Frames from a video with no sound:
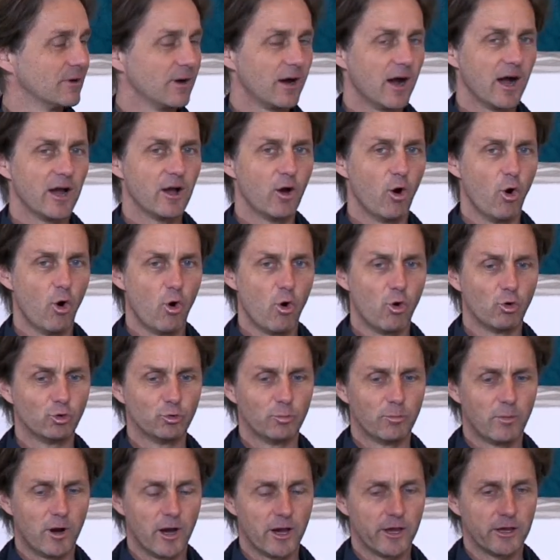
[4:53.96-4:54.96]
I
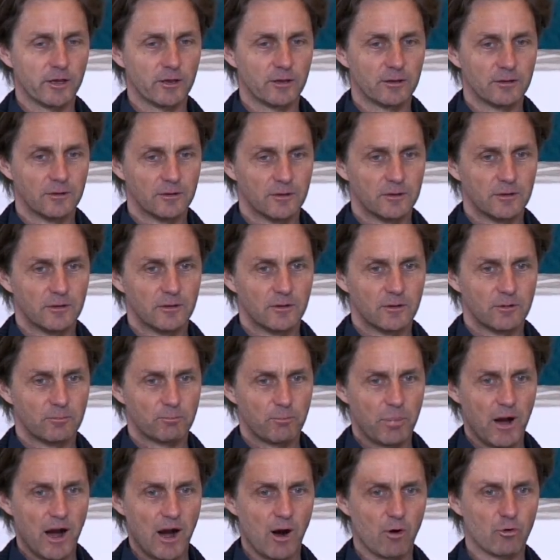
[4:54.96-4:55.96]
own my
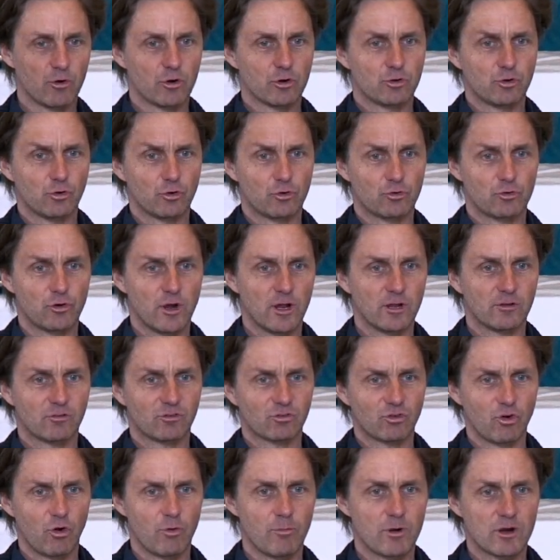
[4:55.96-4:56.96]
power to create
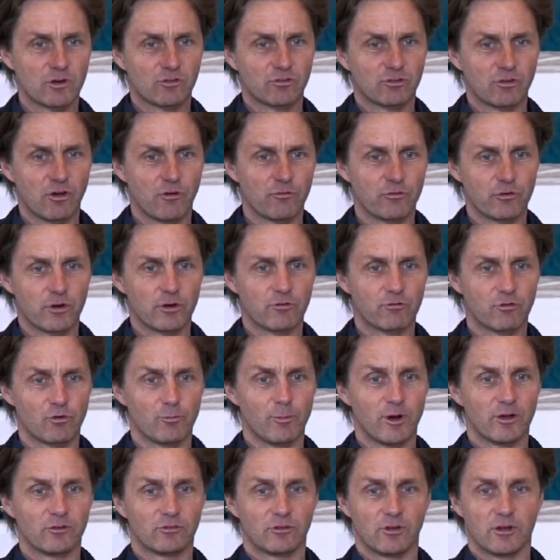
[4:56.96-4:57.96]
so much suffering for
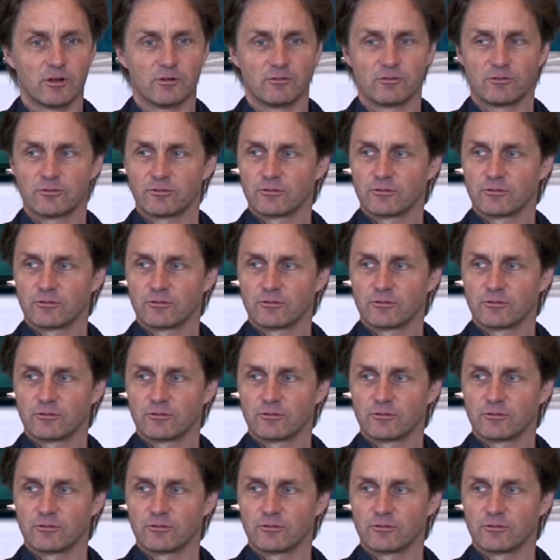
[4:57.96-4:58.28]
myself.